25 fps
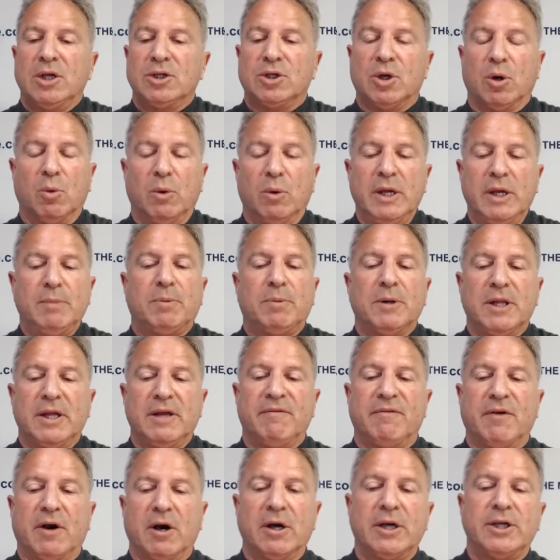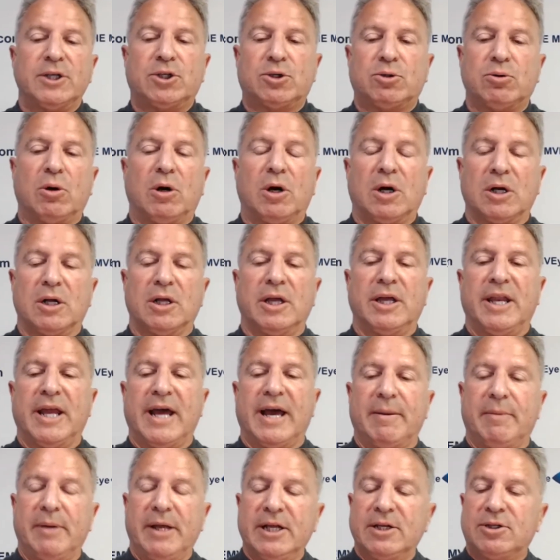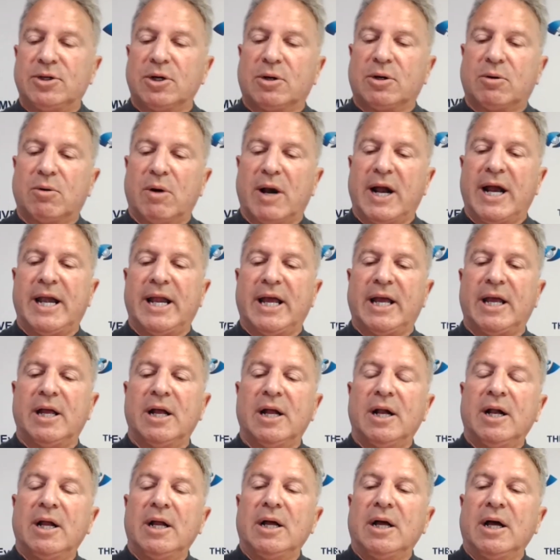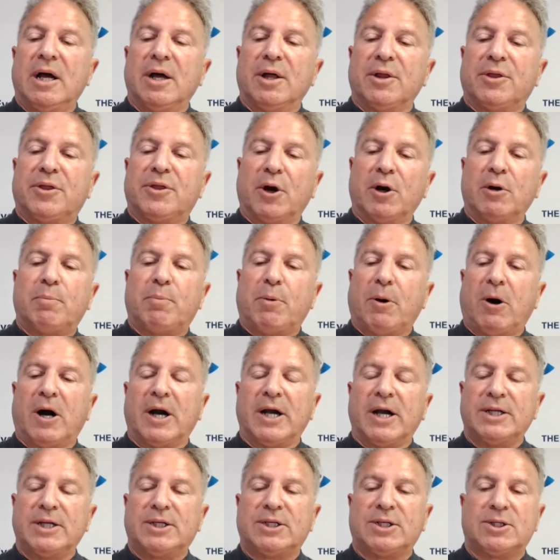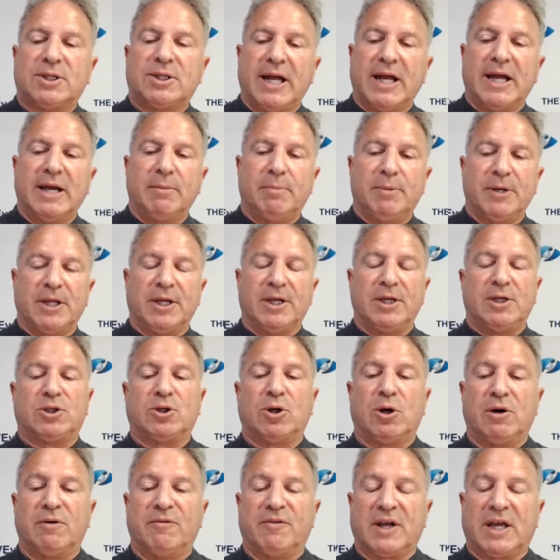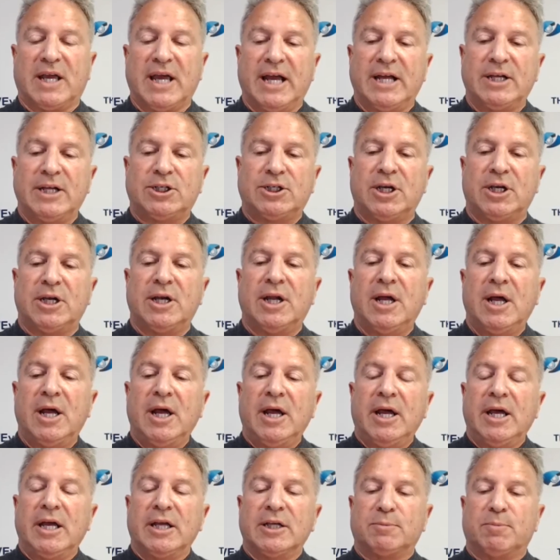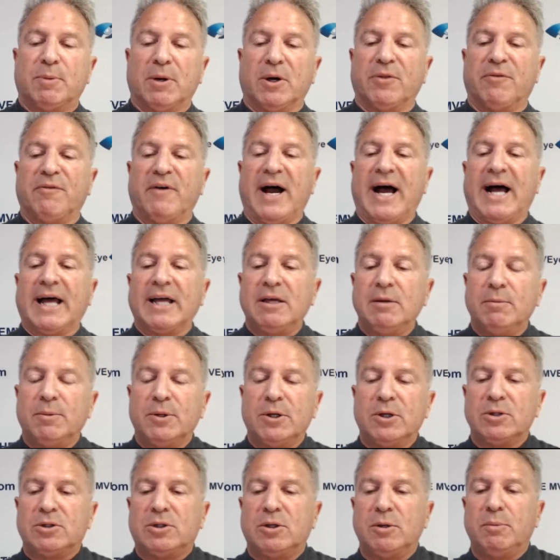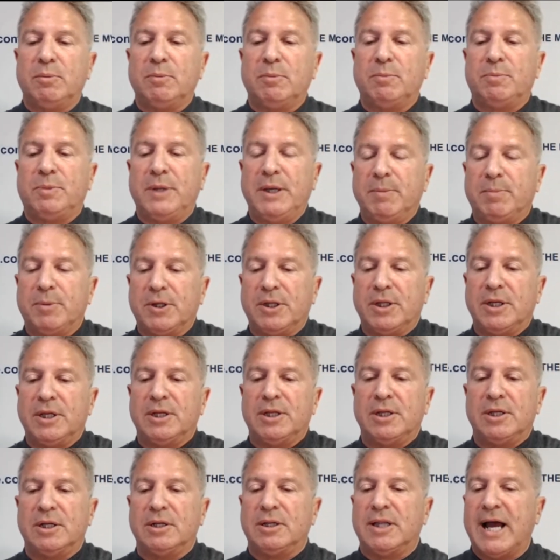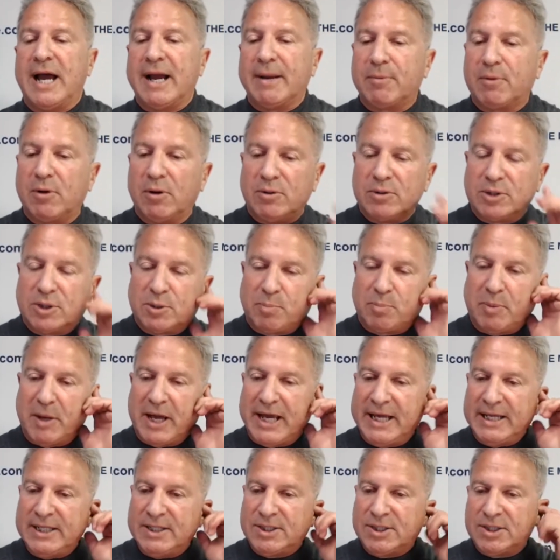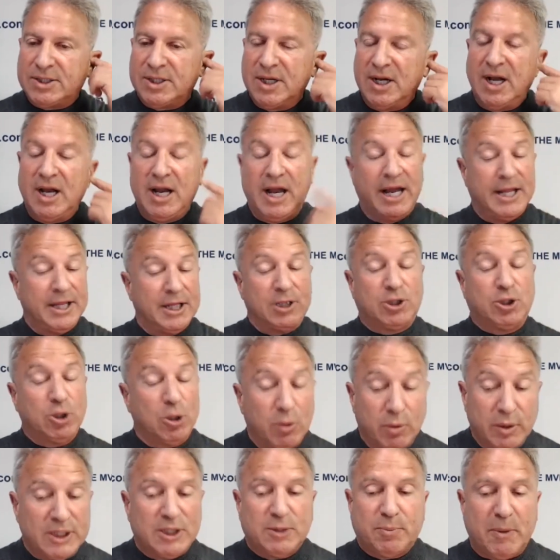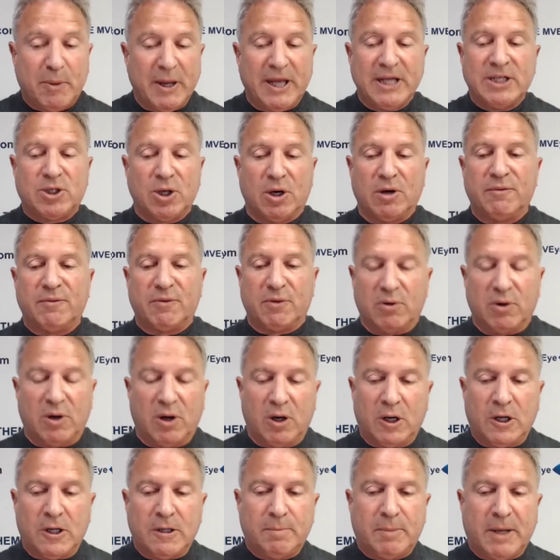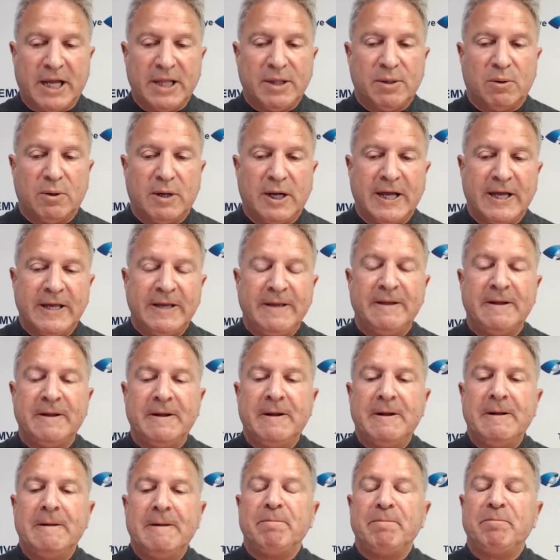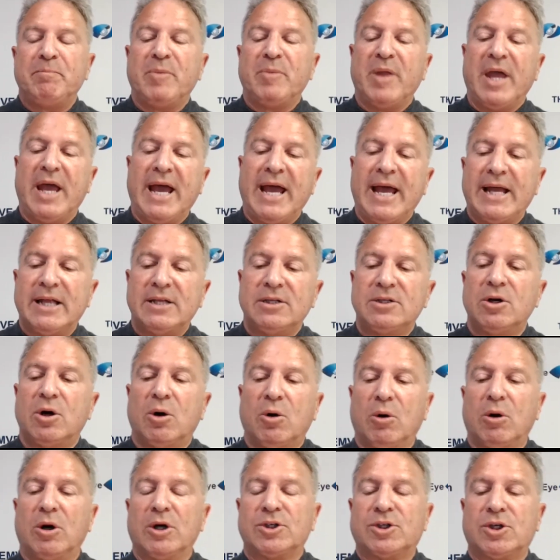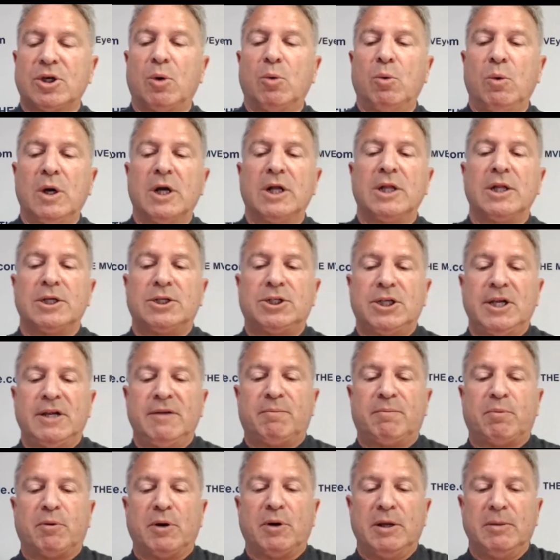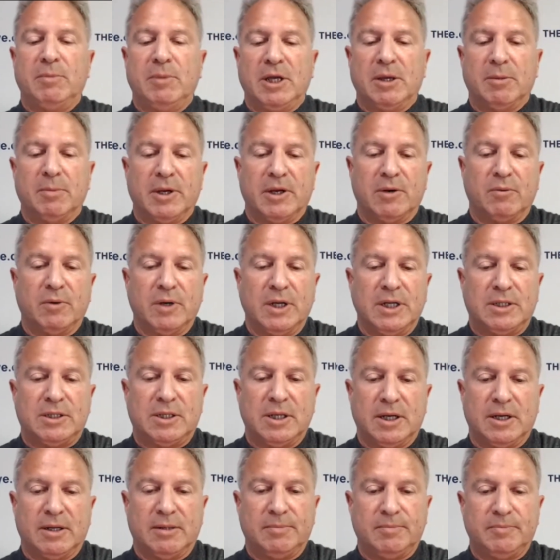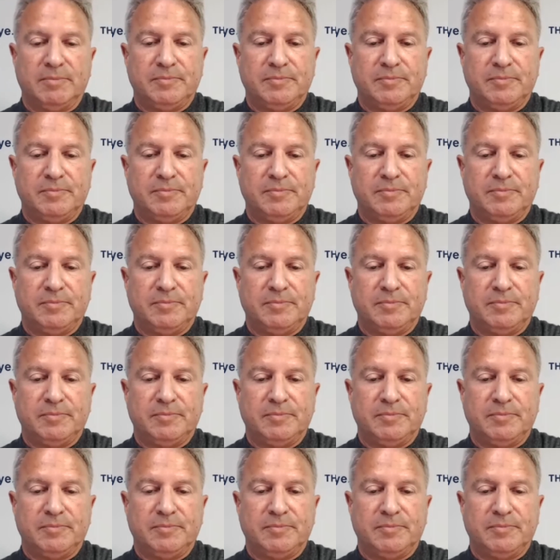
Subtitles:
we believe very strongly that integrating third-party sustainability certification is both valuable to people in the lab-grown space and the jewelry space overall, by the way, and also will achieve premium at retail.